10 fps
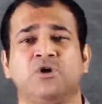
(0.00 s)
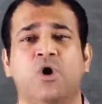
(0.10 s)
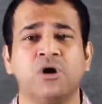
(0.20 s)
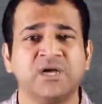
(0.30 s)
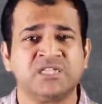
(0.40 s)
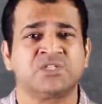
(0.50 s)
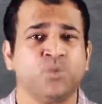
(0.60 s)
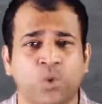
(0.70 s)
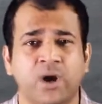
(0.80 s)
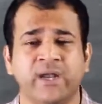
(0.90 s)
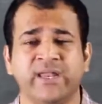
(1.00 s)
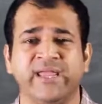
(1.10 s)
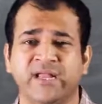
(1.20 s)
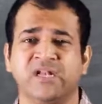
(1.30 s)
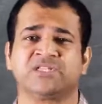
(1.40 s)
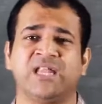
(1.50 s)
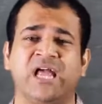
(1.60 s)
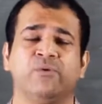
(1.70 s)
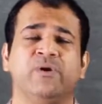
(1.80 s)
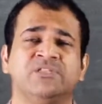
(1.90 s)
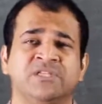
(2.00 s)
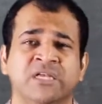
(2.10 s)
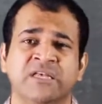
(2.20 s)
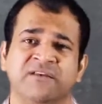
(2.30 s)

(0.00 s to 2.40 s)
longest word in English language